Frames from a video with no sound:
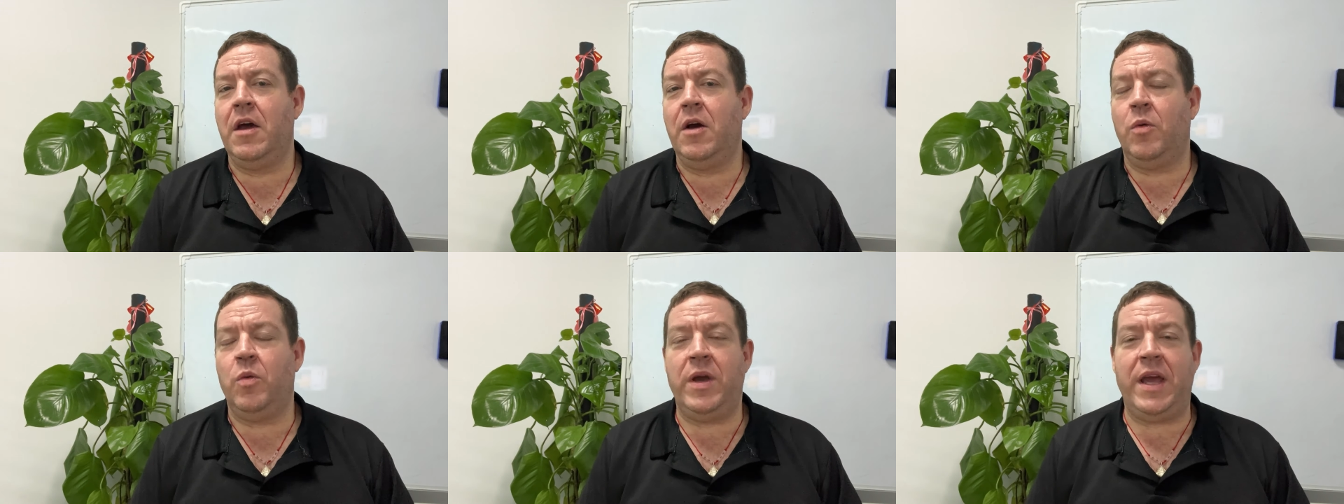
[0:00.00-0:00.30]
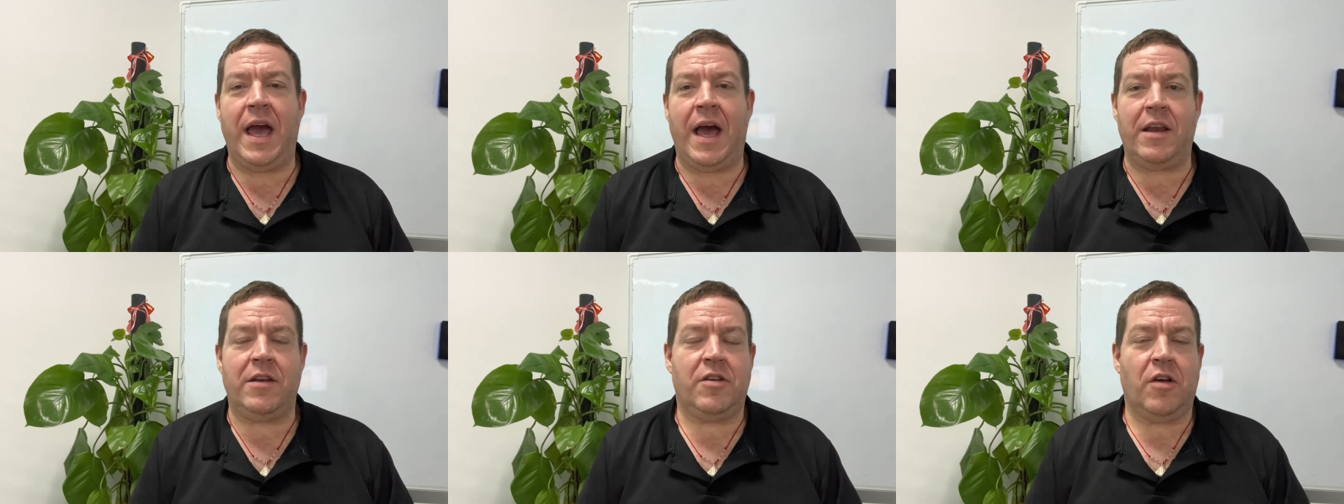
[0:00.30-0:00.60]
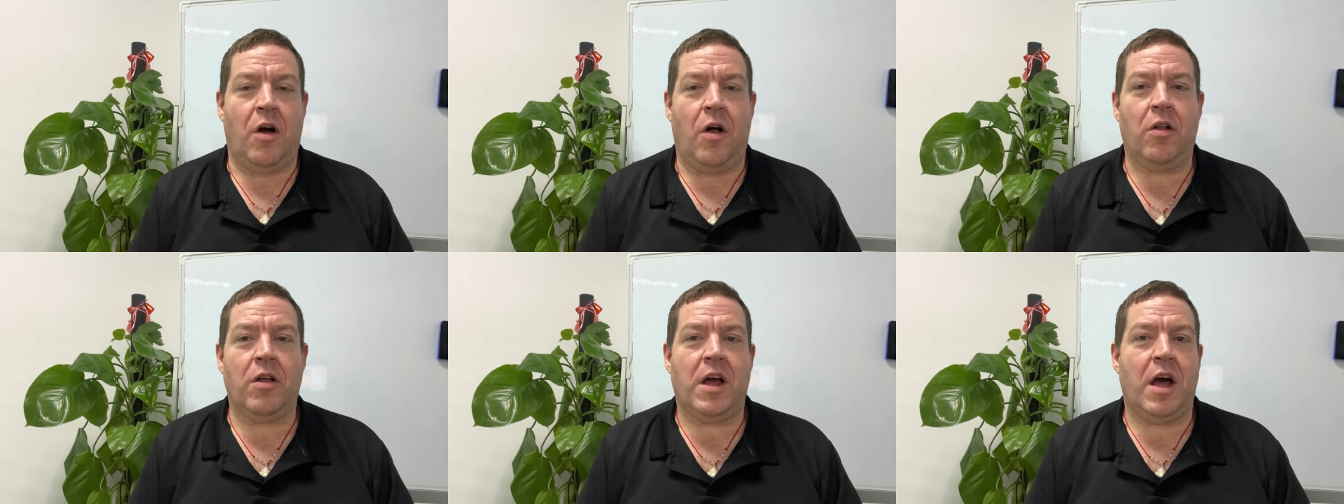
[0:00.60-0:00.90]
we had to
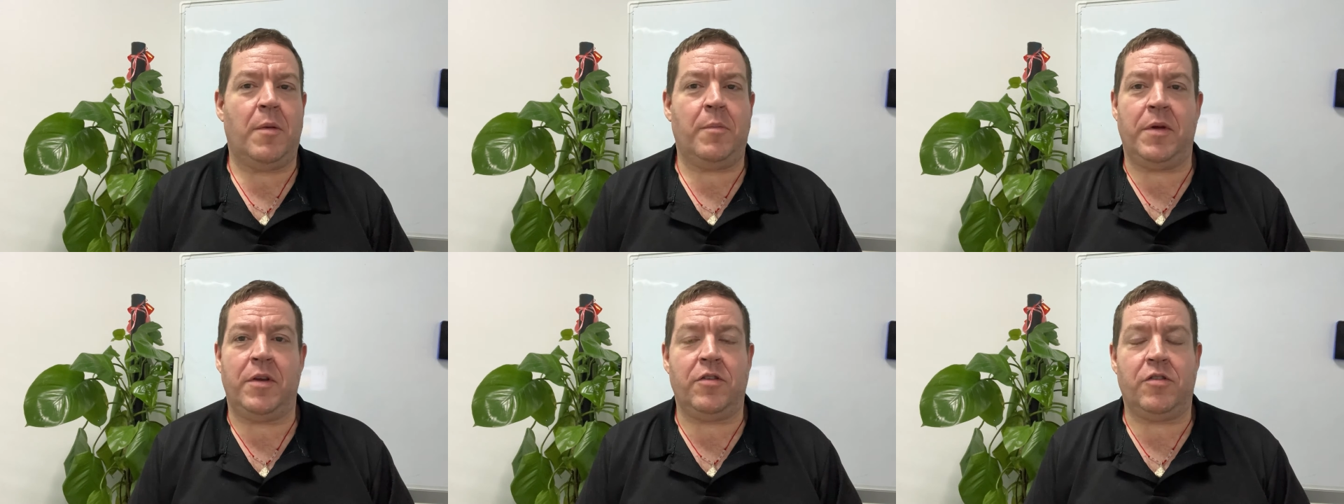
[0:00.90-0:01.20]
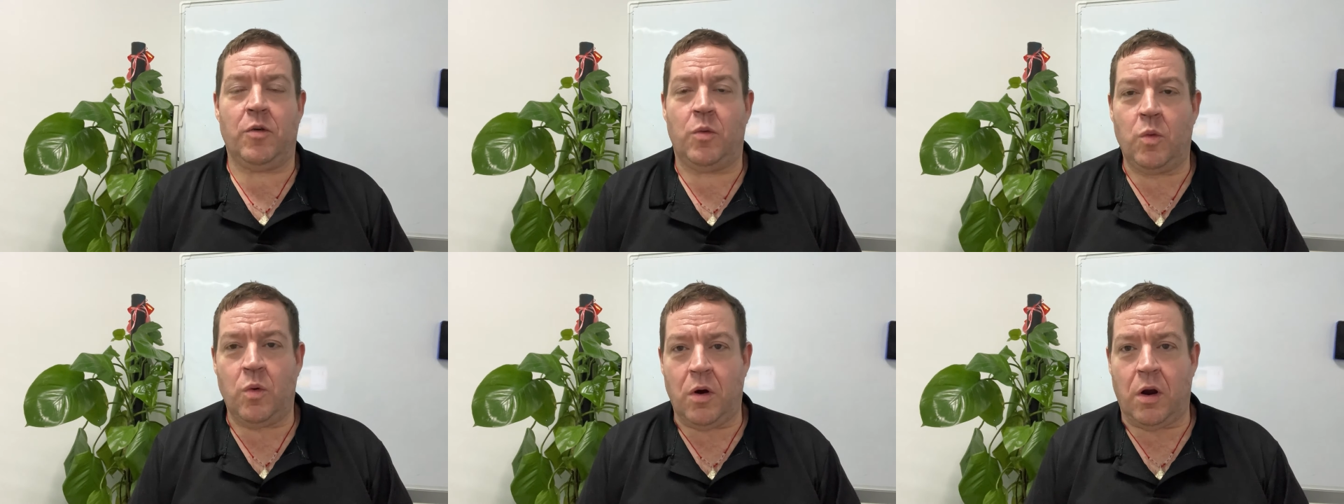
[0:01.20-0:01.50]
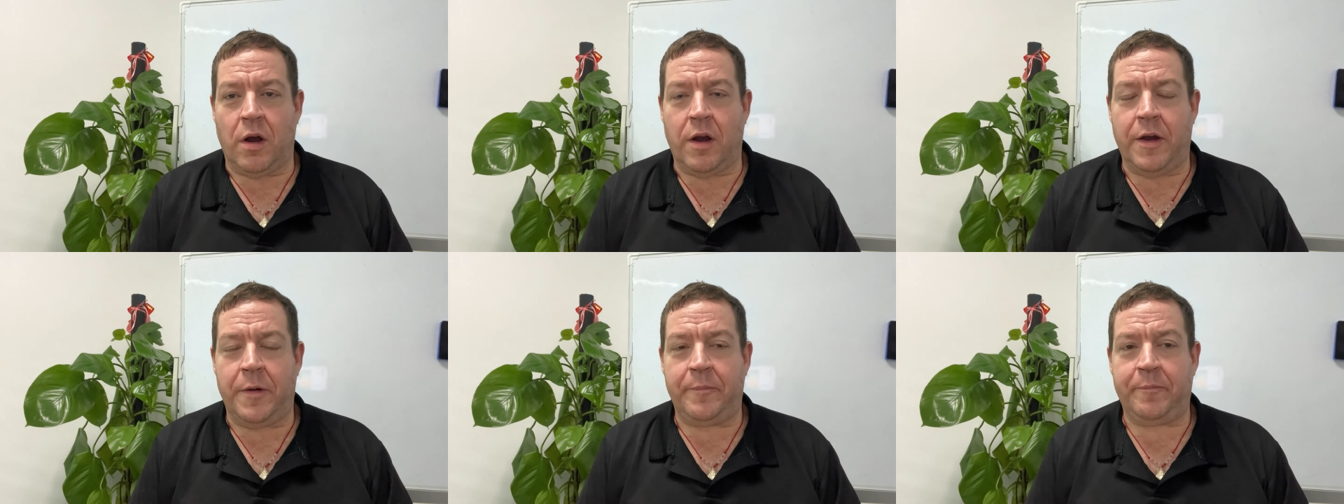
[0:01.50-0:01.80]
all come into
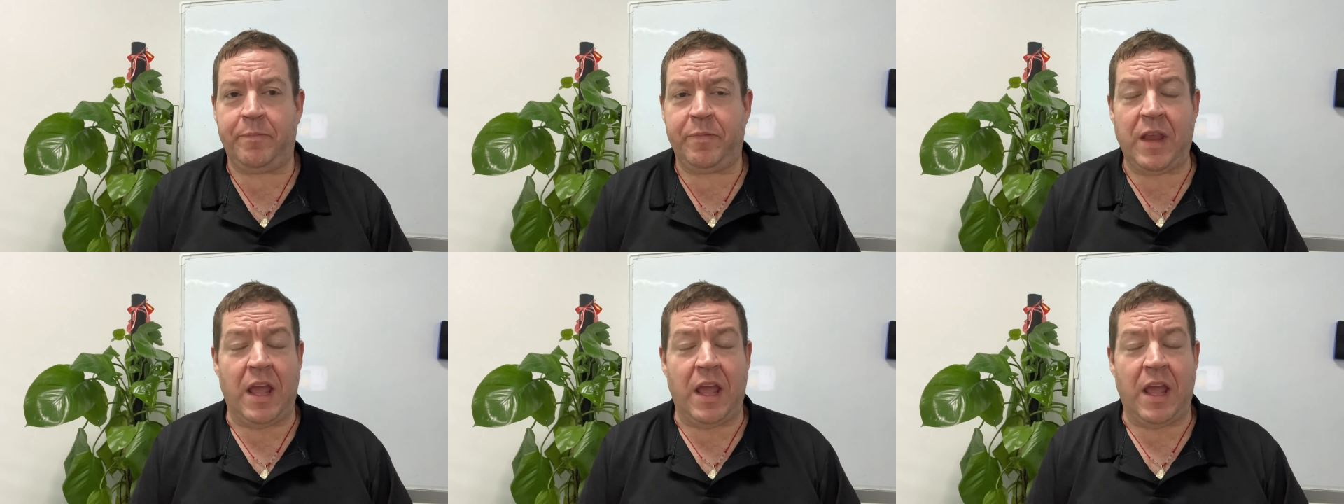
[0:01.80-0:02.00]
work.